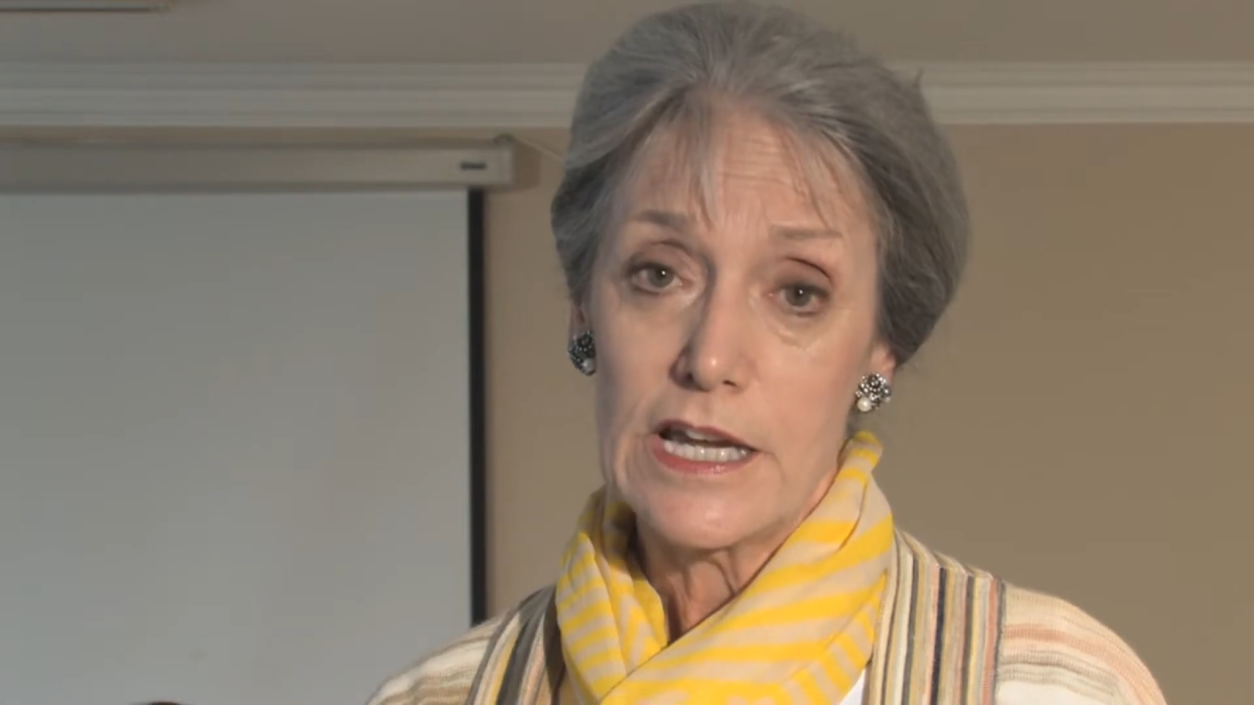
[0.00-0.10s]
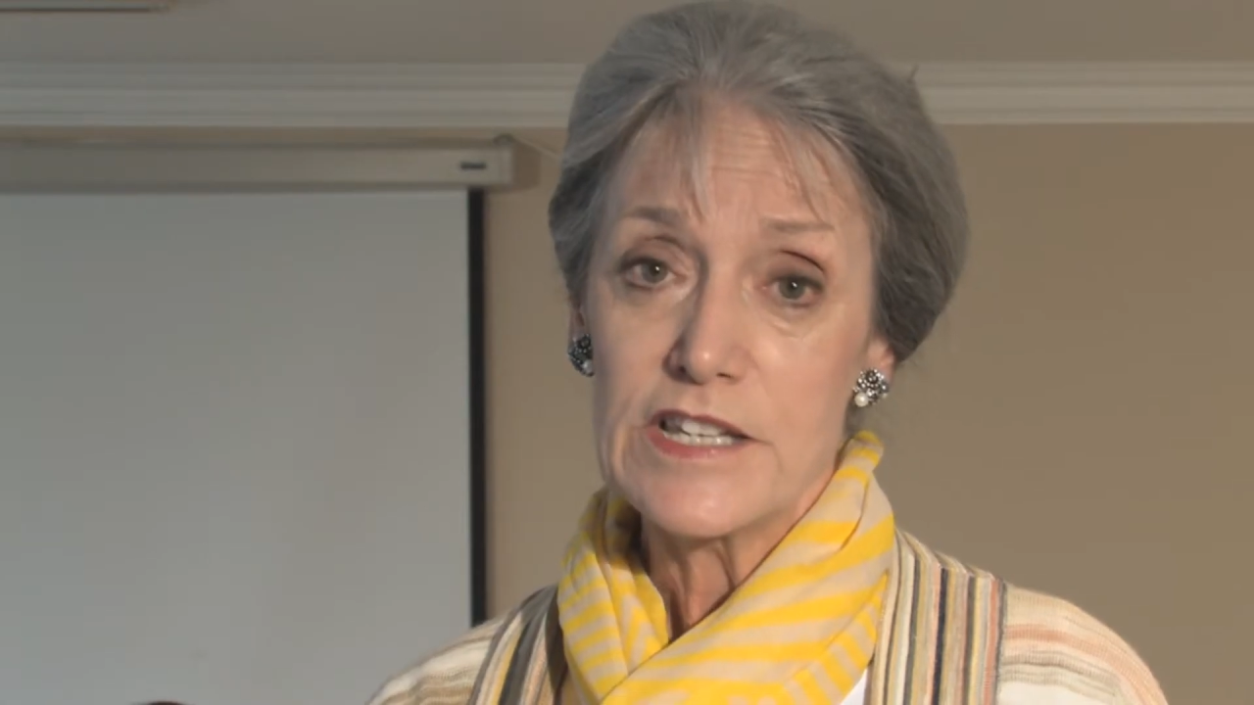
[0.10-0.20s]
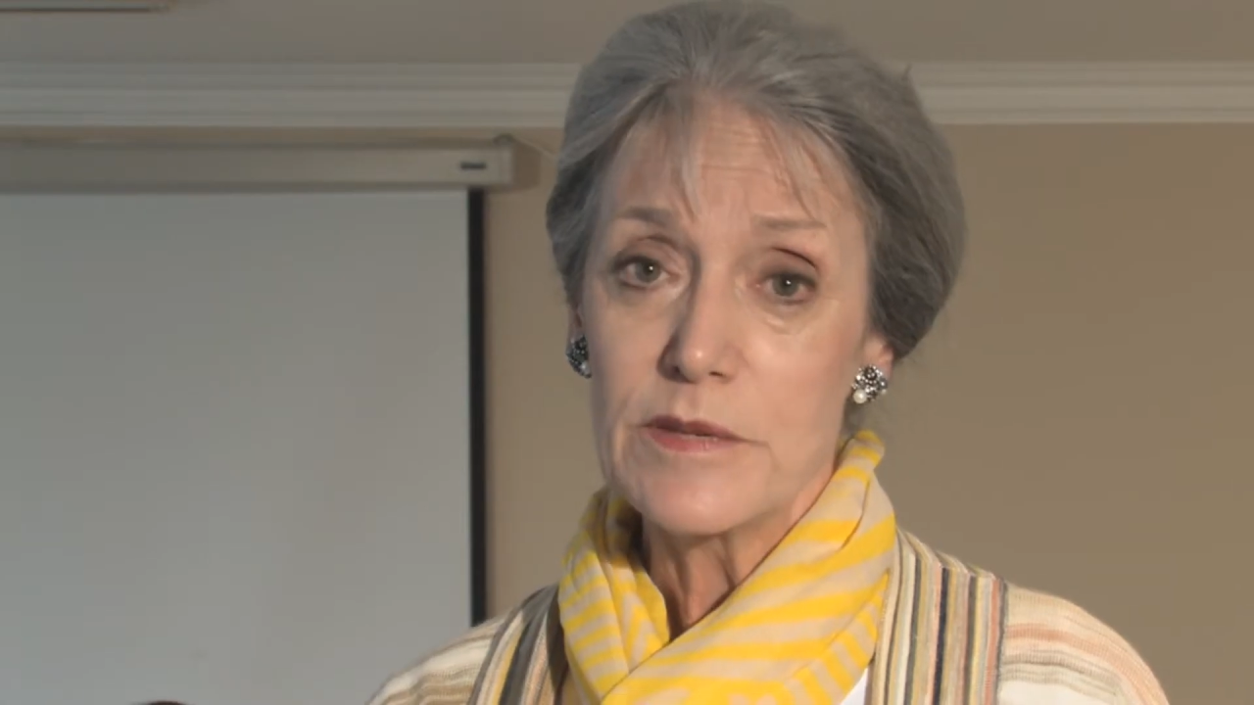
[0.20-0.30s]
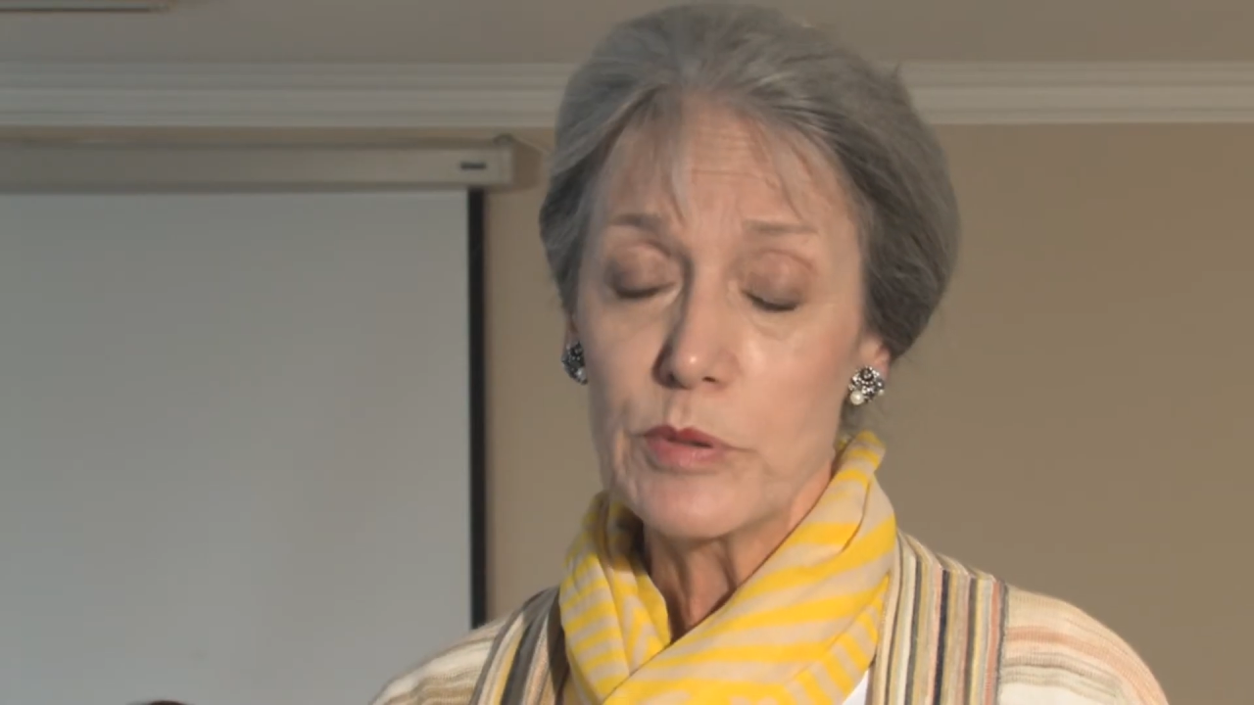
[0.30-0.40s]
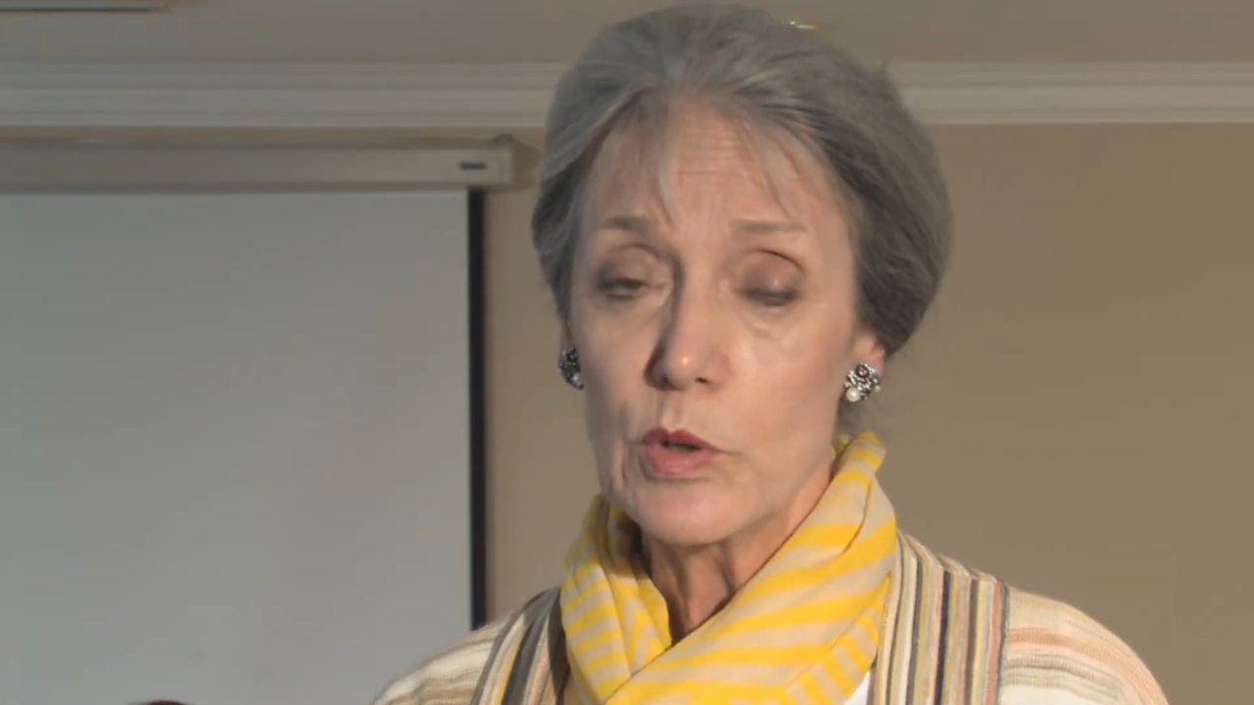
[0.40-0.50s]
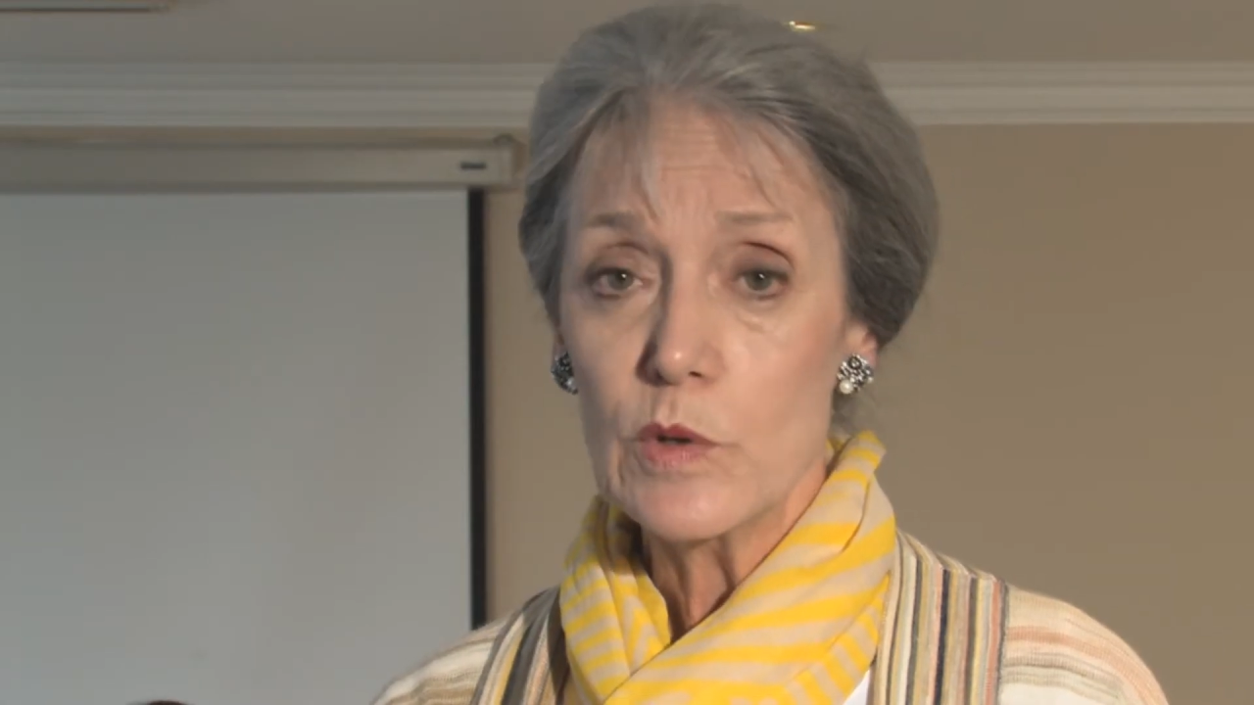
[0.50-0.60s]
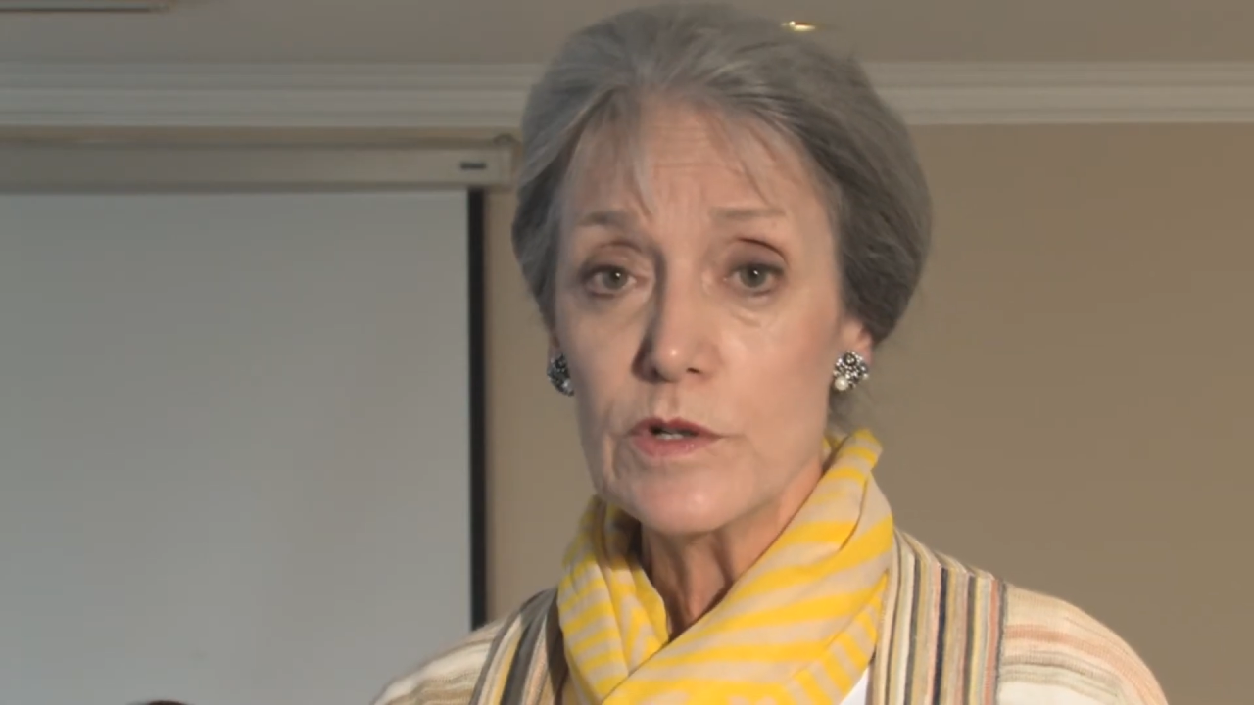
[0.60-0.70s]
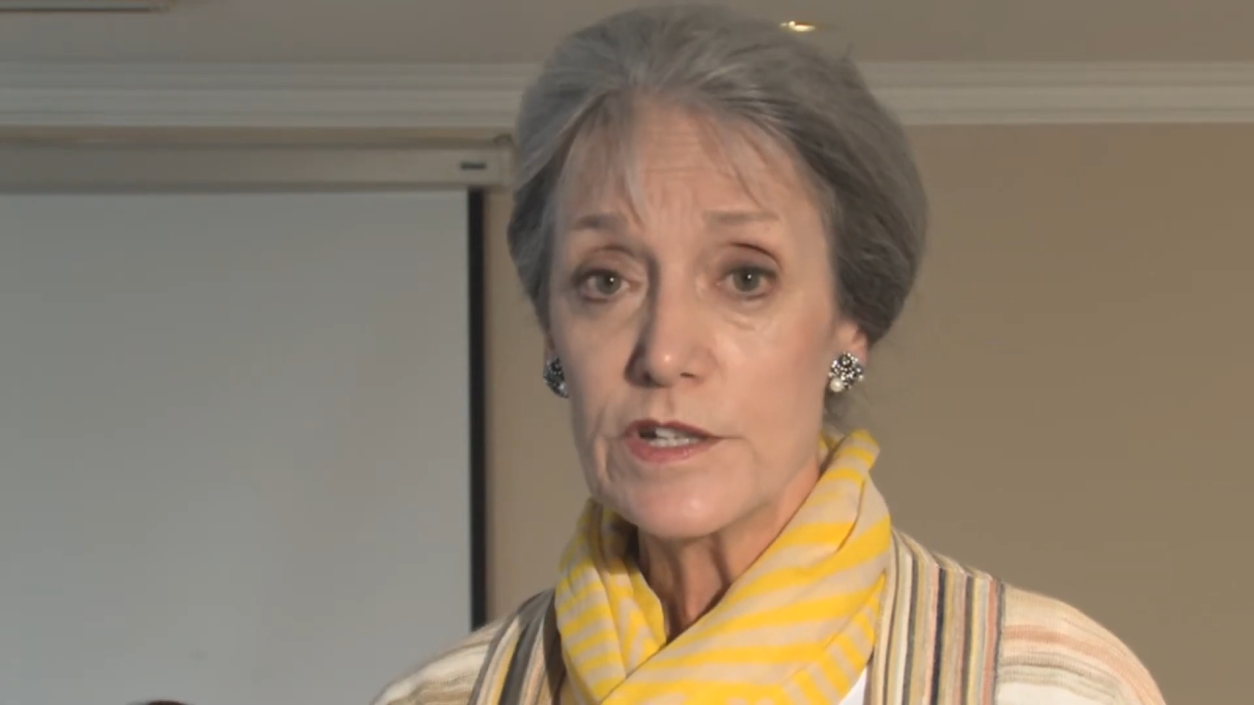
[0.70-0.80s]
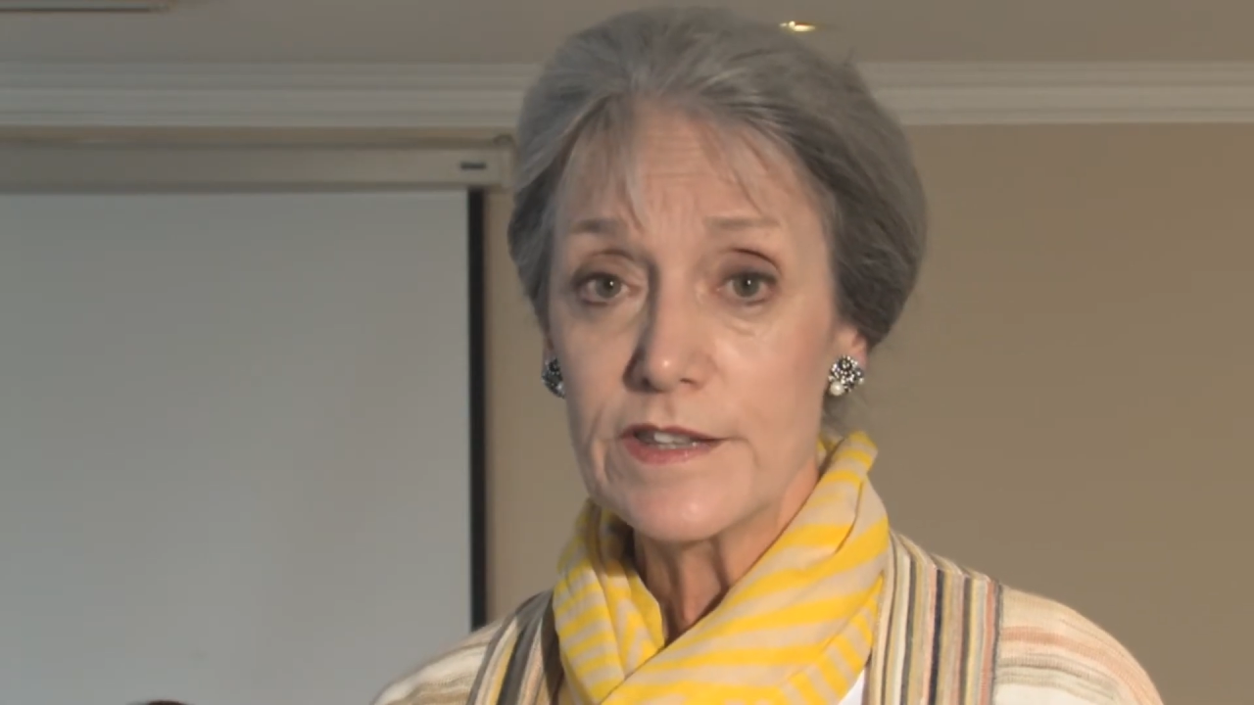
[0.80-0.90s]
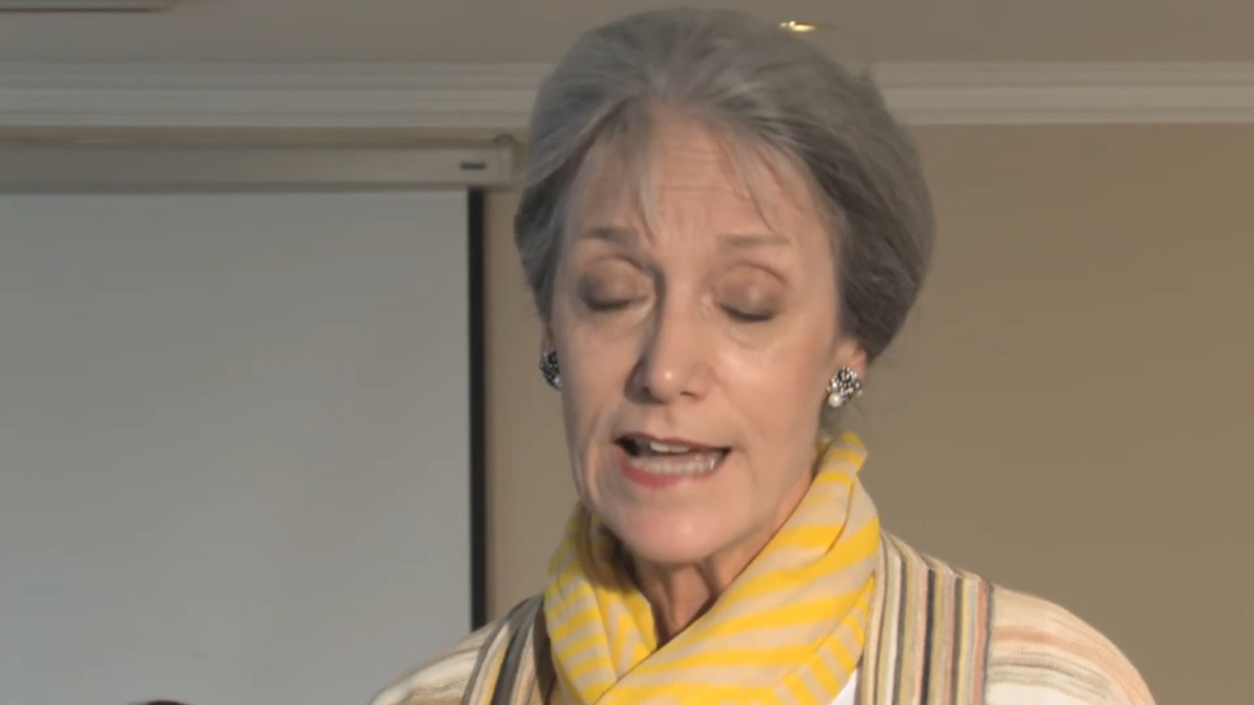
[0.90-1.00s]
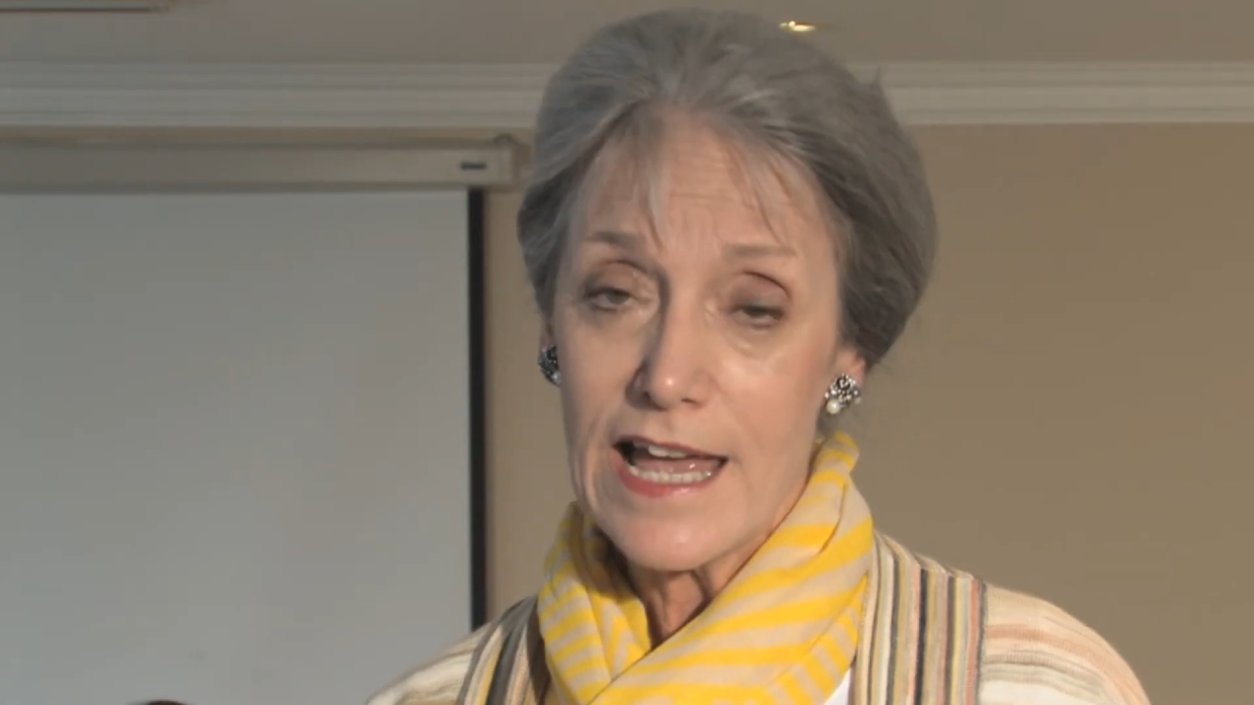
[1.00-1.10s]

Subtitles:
It's important at the